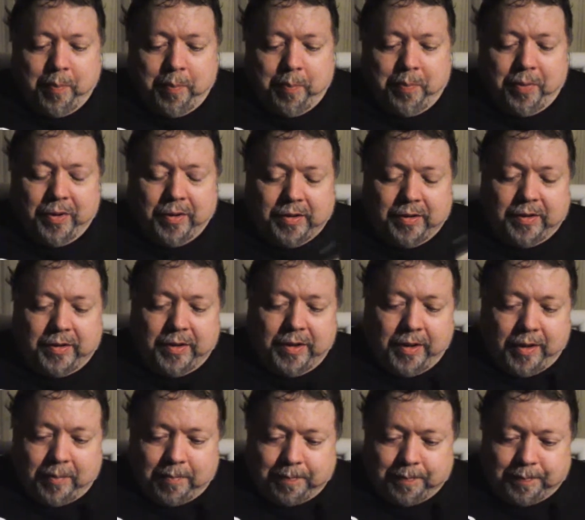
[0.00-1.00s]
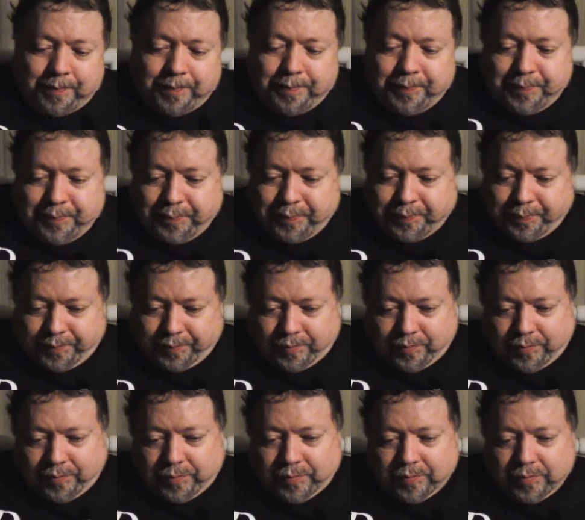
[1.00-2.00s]
But
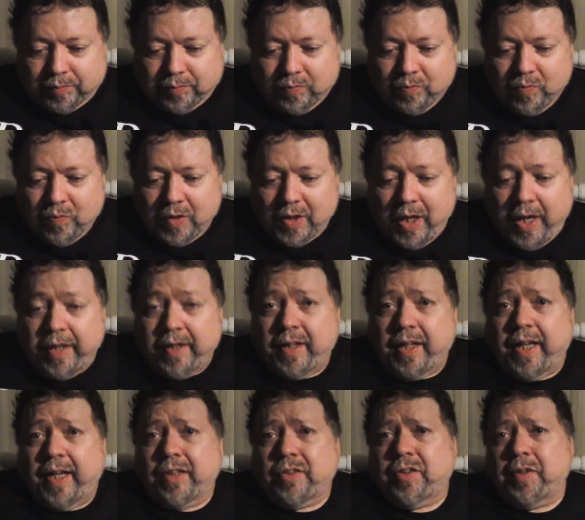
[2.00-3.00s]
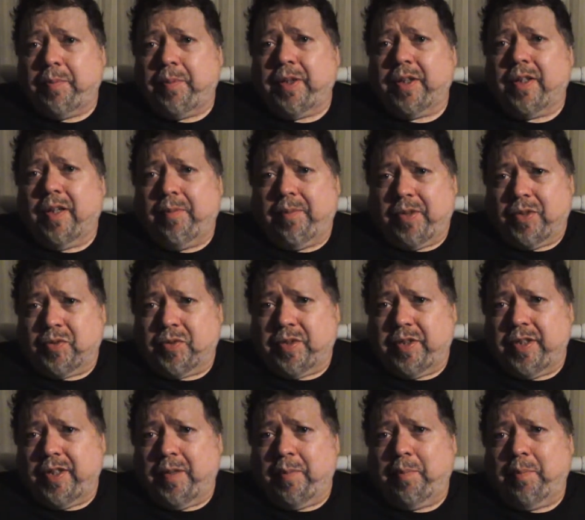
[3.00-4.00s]
I didn't actually become
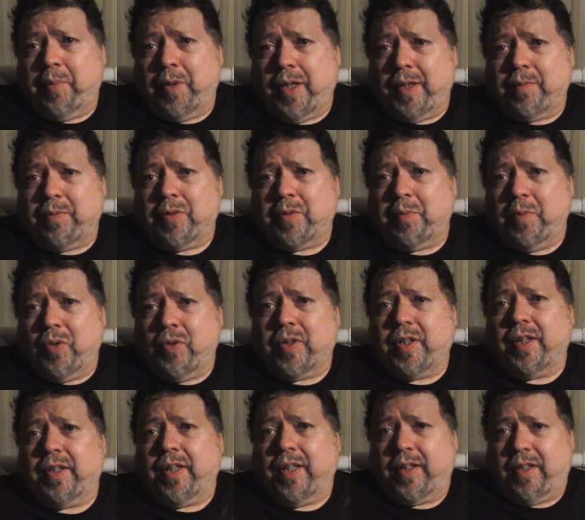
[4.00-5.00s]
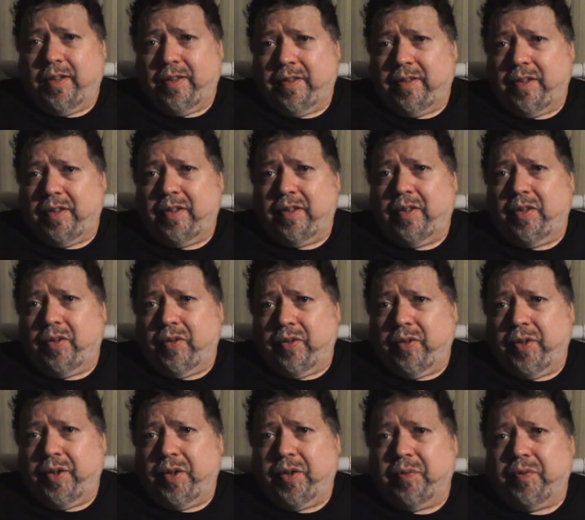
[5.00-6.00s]
interested in pipe smoking, like I said in an
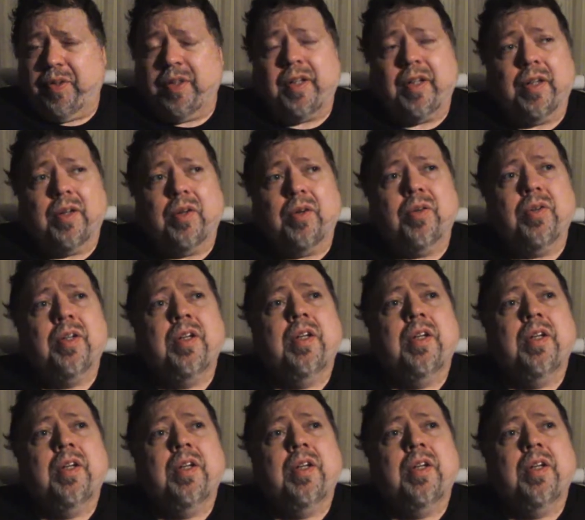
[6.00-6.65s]
earlier video,